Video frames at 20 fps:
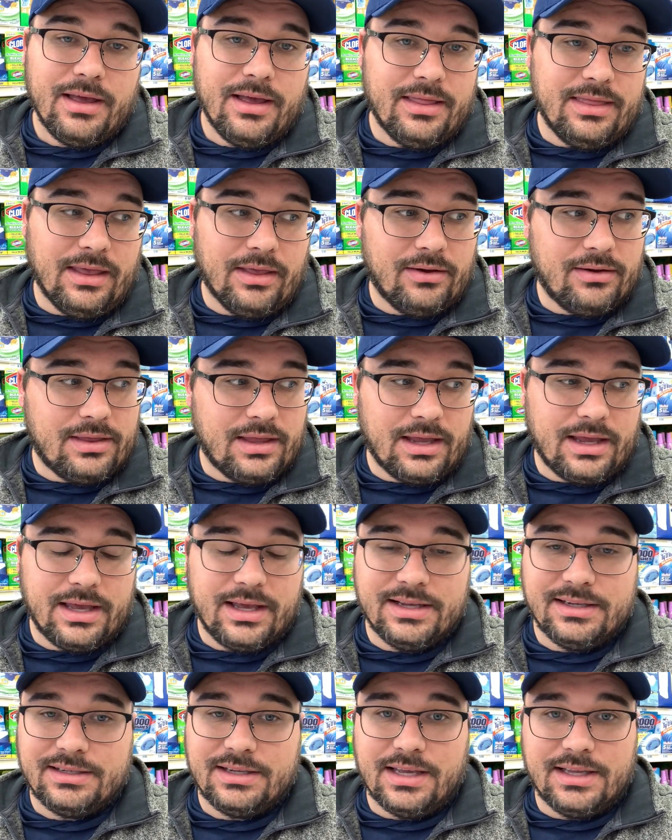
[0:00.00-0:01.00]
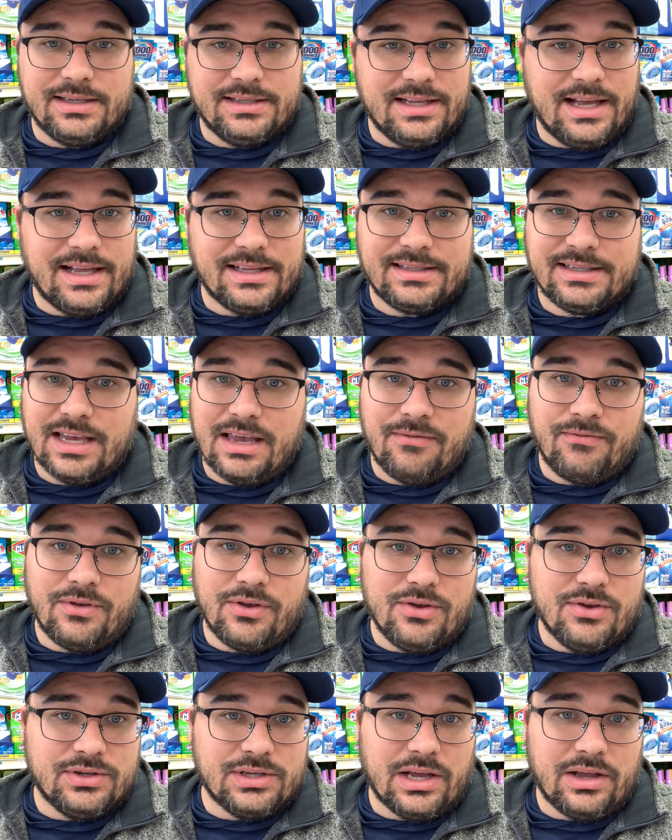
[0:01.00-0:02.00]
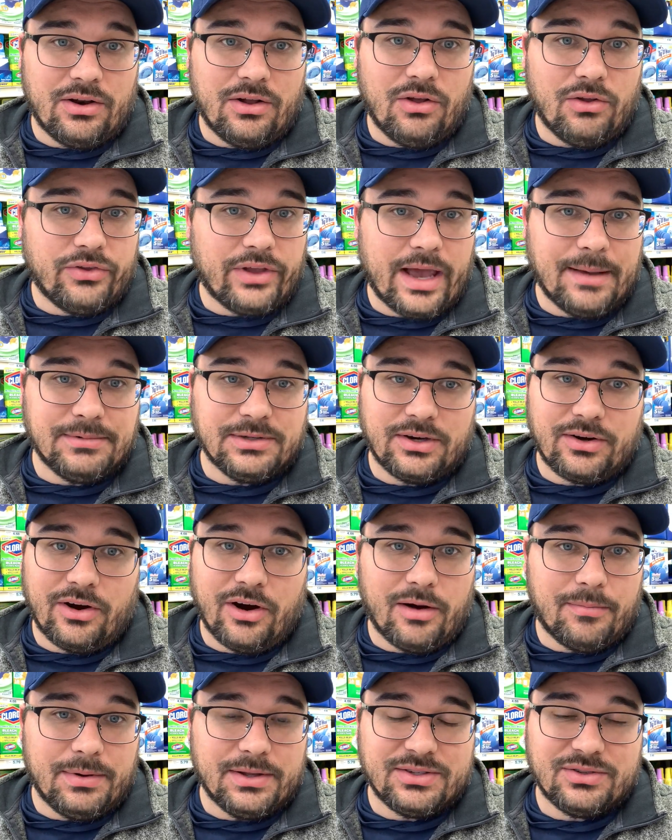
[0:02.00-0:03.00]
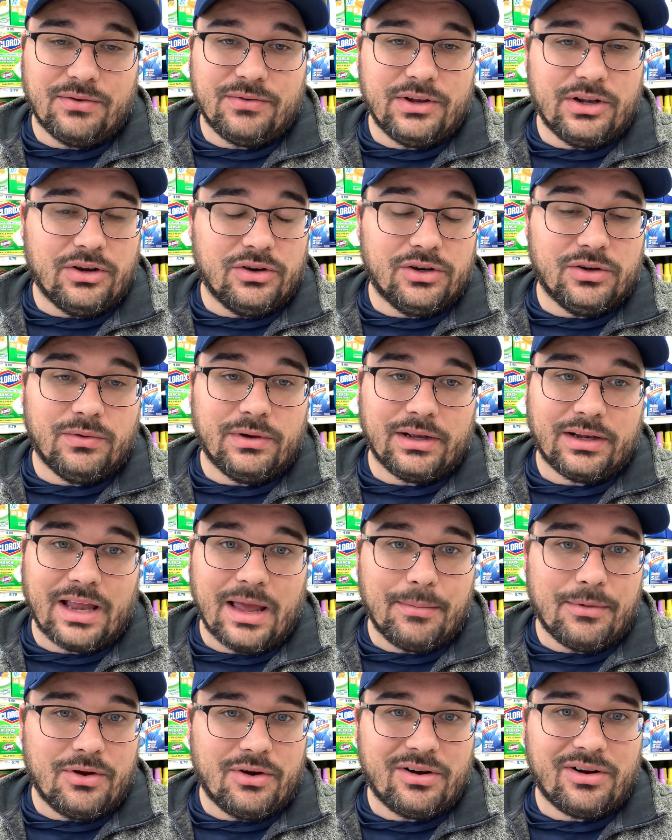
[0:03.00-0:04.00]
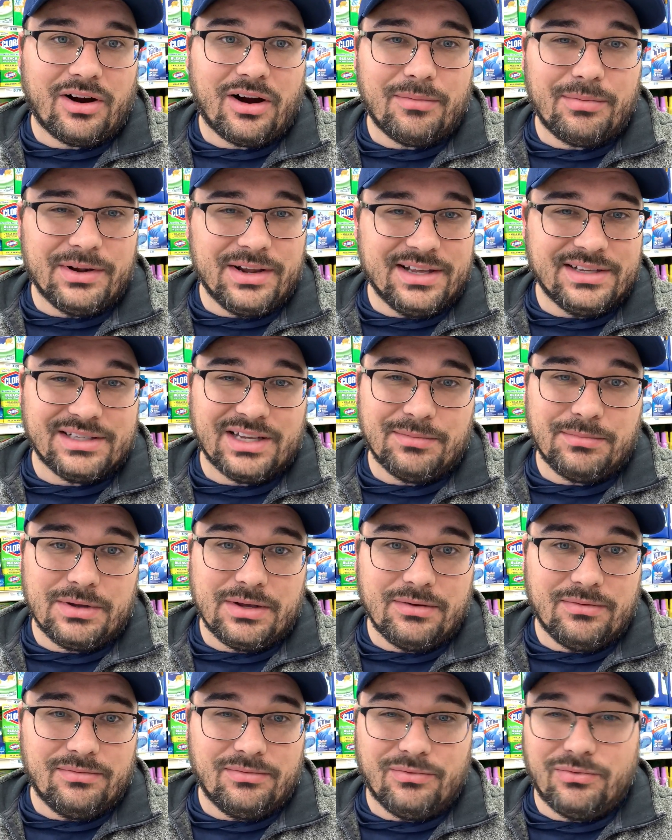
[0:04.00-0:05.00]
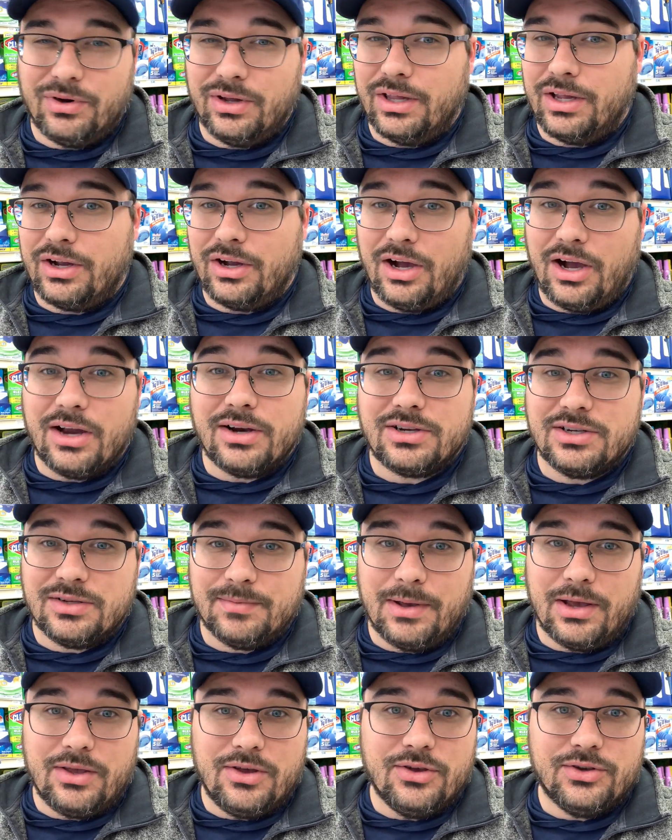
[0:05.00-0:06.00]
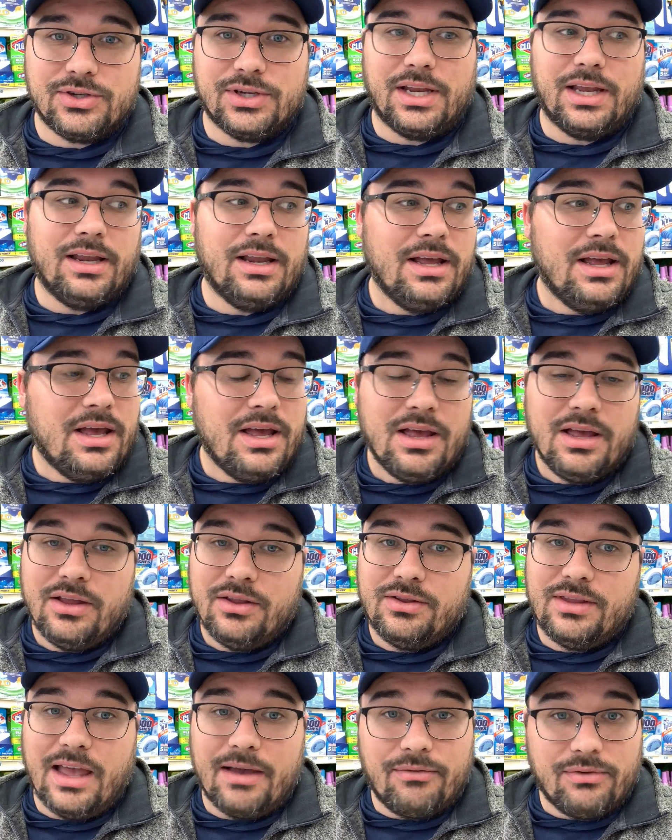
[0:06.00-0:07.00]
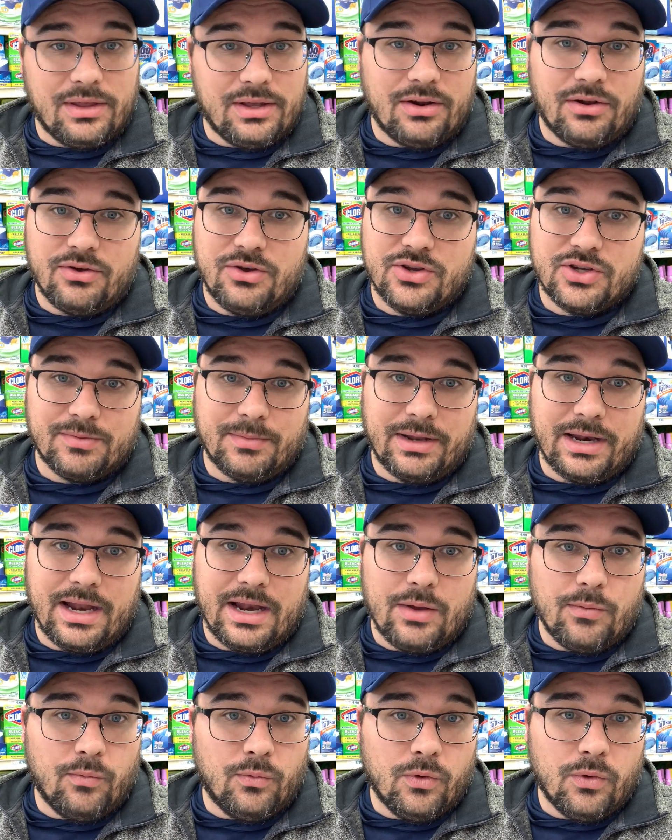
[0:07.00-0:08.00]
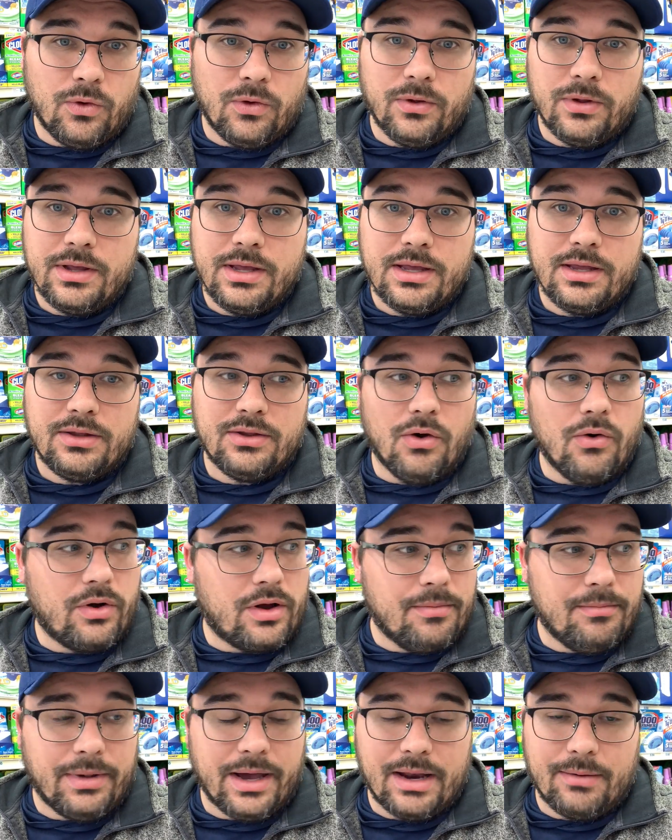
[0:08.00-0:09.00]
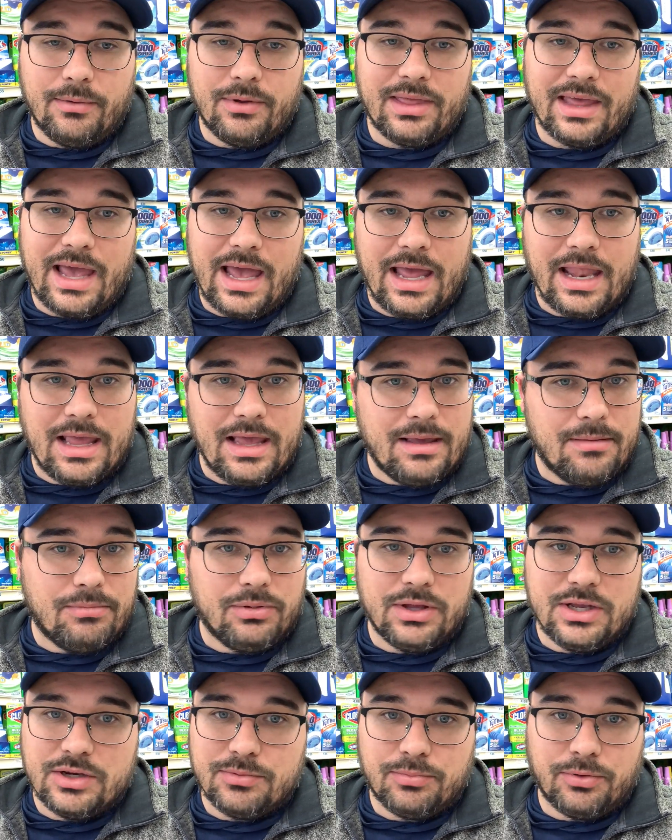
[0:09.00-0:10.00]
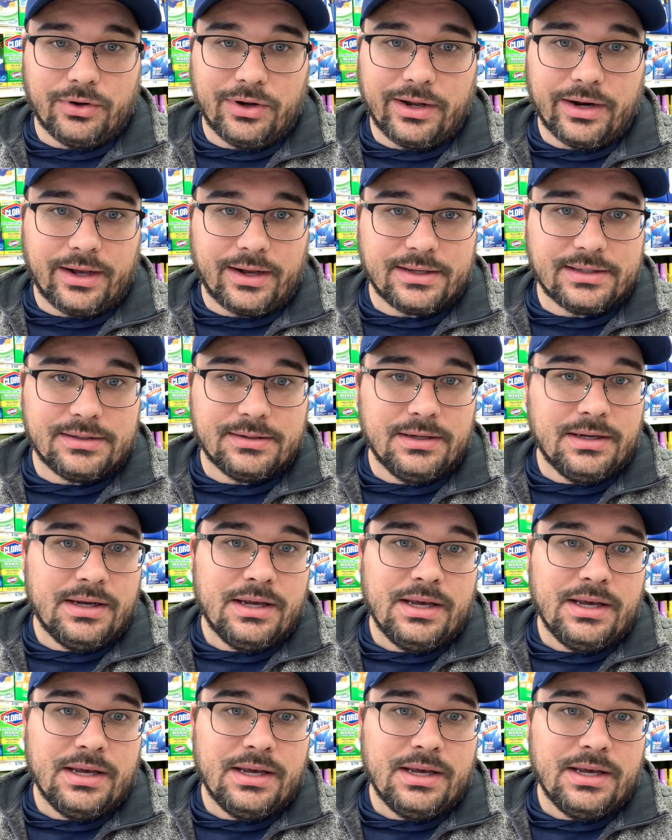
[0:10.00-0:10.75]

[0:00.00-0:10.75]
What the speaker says: The other thing is, it's not safe to use on all types of carpet, so if you don't know what type of your carpet is, I'd be really cautious about using it. Definitely don't use them on any wool. Don't combine them with any bleach products.